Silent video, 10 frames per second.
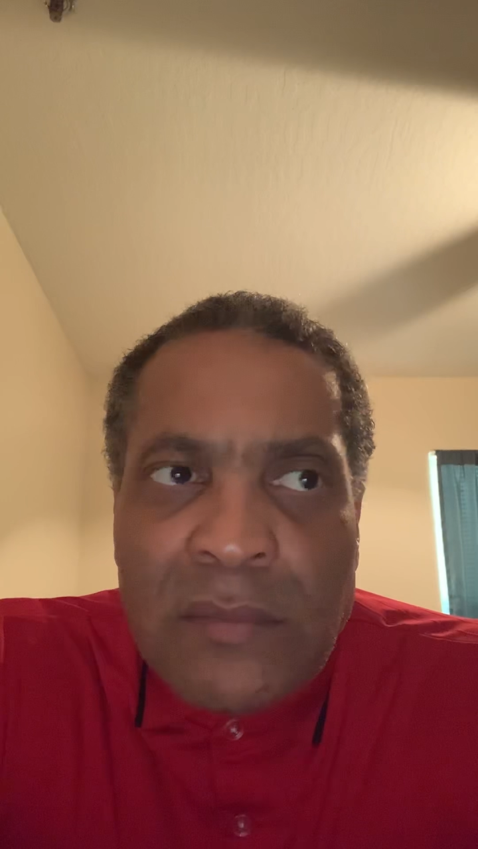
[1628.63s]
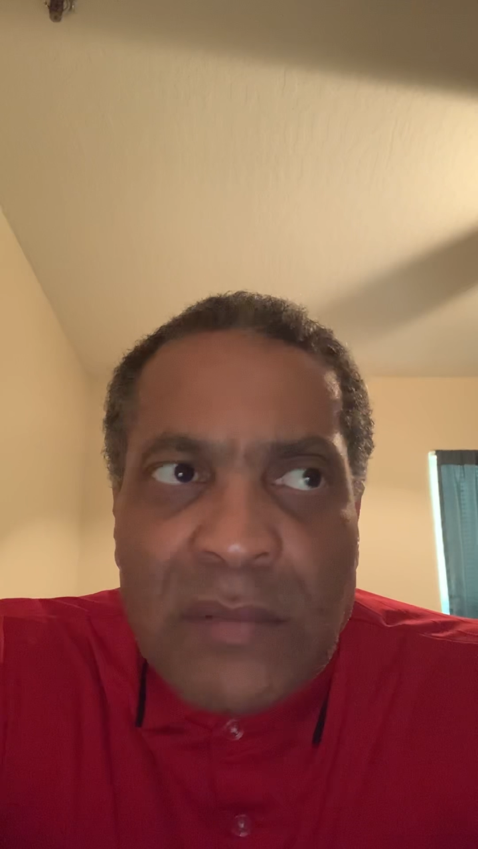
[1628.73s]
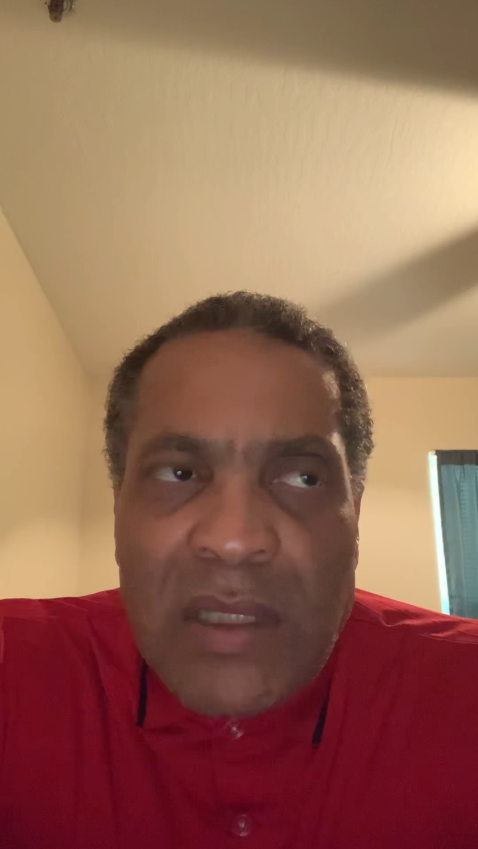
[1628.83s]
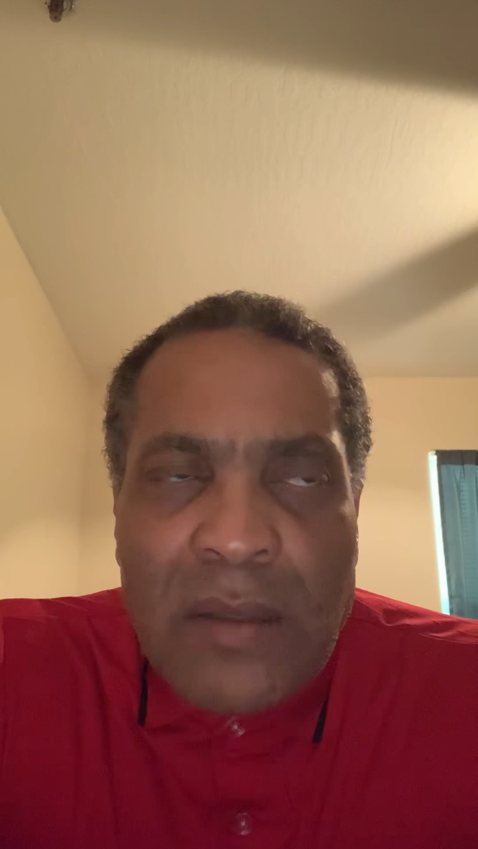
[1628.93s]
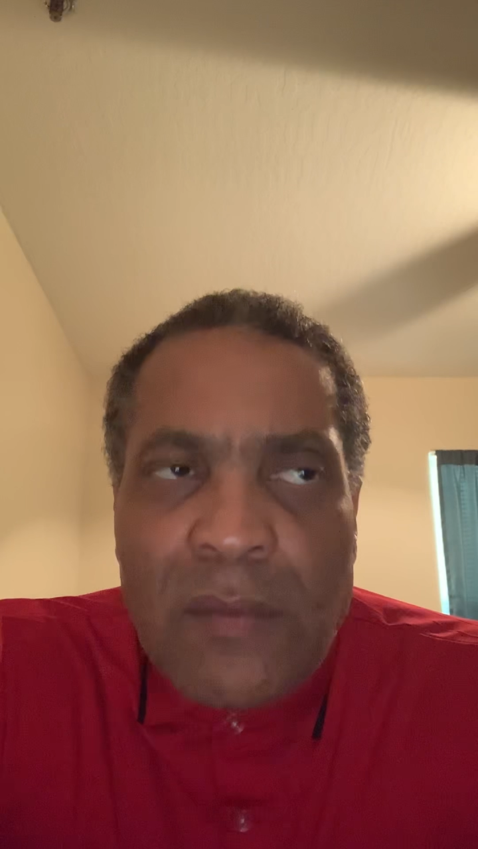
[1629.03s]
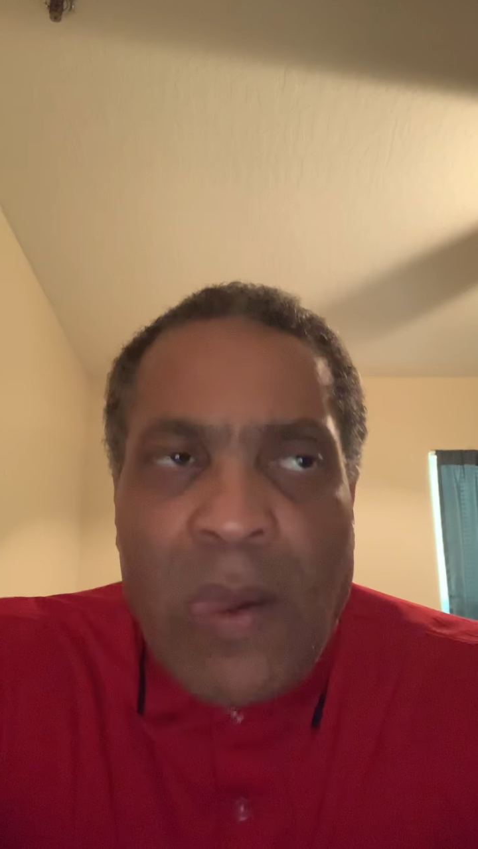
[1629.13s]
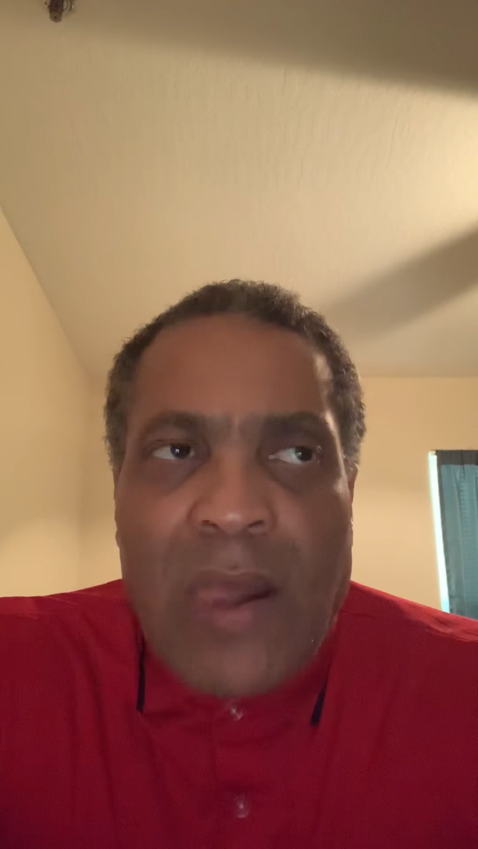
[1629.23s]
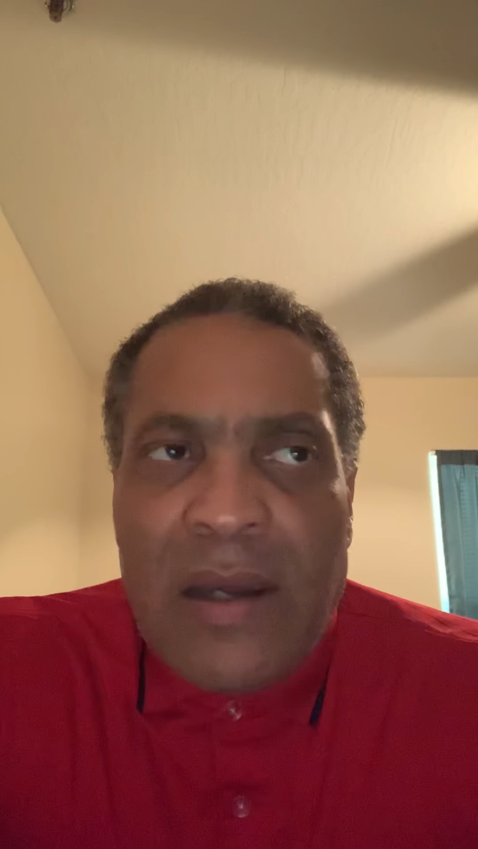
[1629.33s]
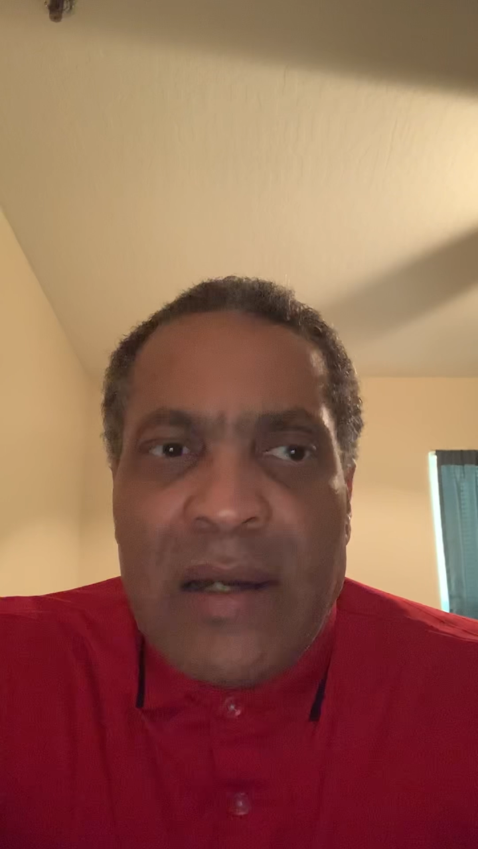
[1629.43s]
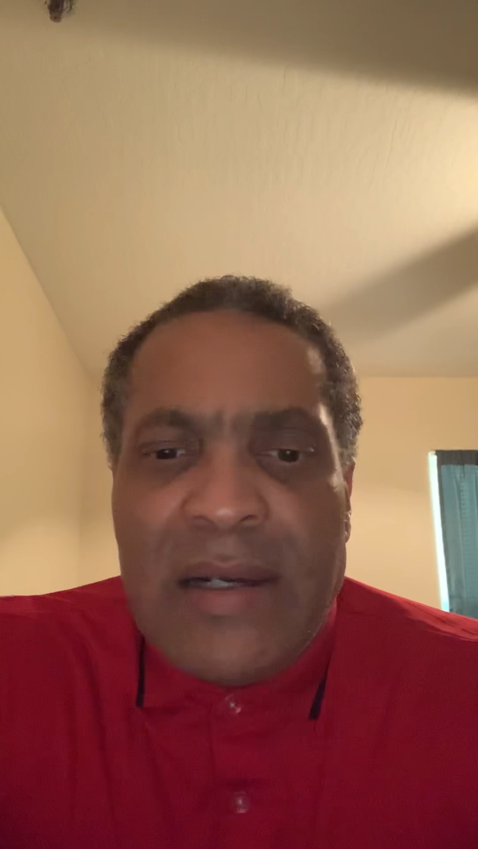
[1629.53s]
You
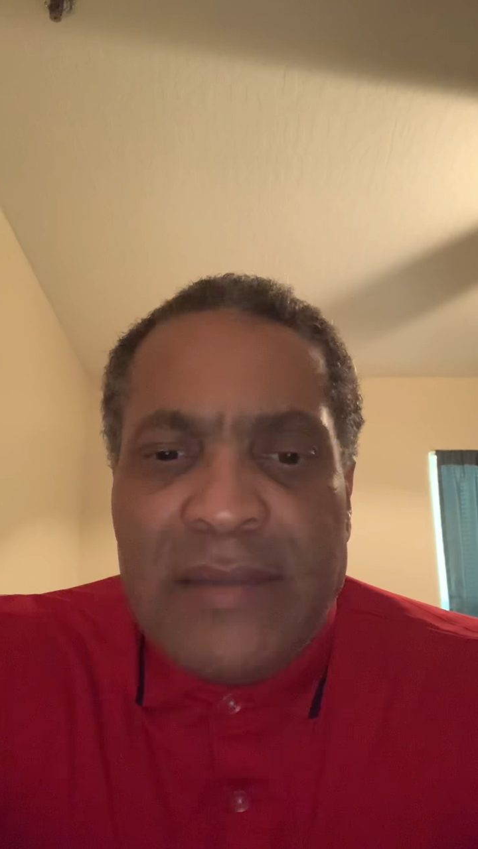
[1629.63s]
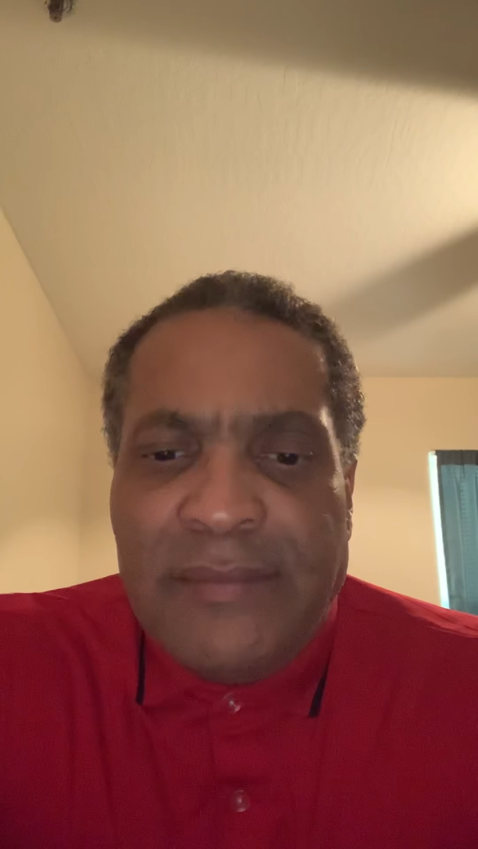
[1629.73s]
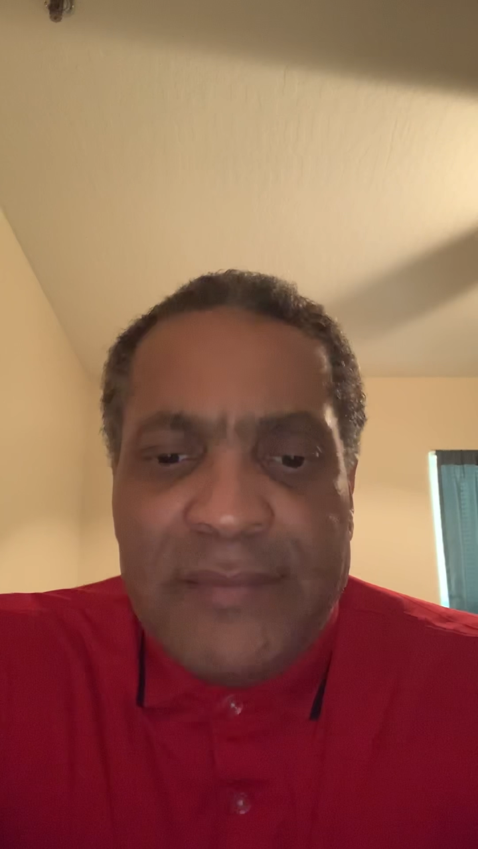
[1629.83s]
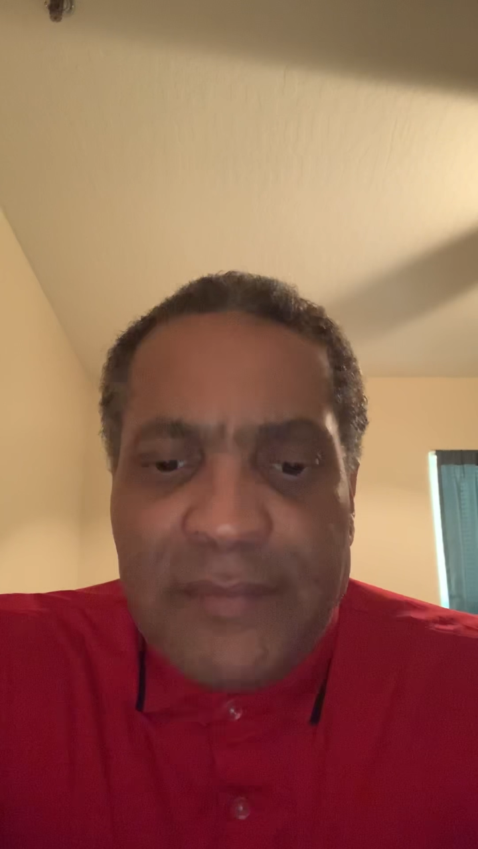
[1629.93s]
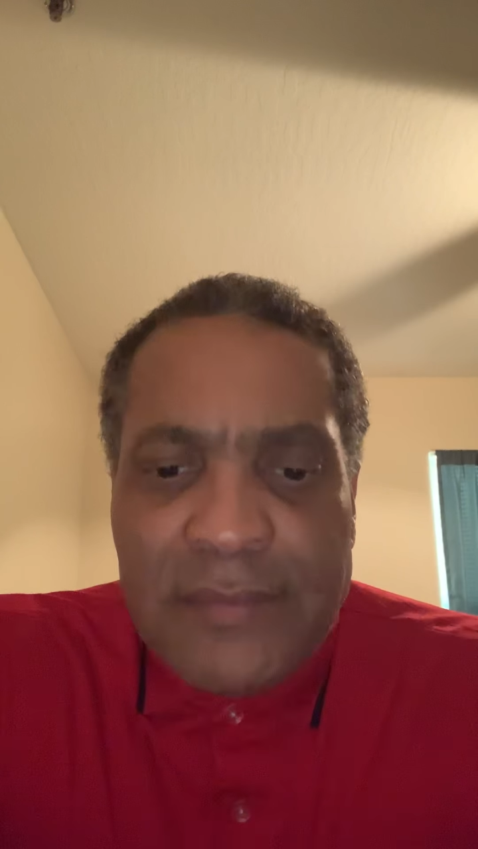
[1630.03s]
know, um,